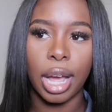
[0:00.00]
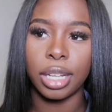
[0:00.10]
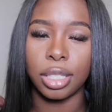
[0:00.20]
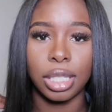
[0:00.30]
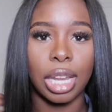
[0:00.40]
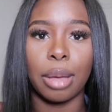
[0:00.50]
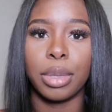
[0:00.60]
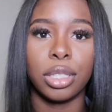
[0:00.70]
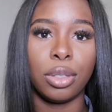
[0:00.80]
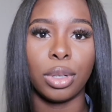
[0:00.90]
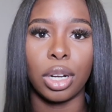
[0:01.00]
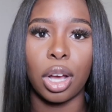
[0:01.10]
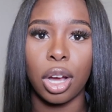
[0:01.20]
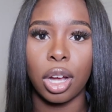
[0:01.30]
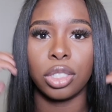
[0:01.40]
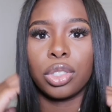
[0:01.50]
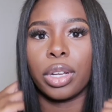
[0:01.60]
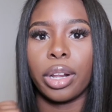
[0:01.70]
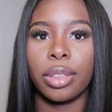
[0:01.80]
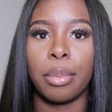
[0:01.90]
I just slapped this unit on
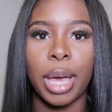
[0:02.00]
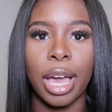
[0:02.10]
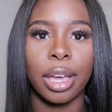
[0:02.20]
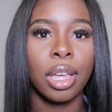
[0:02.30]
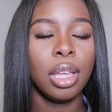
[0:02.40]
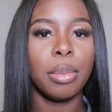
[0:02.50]
straight out the bag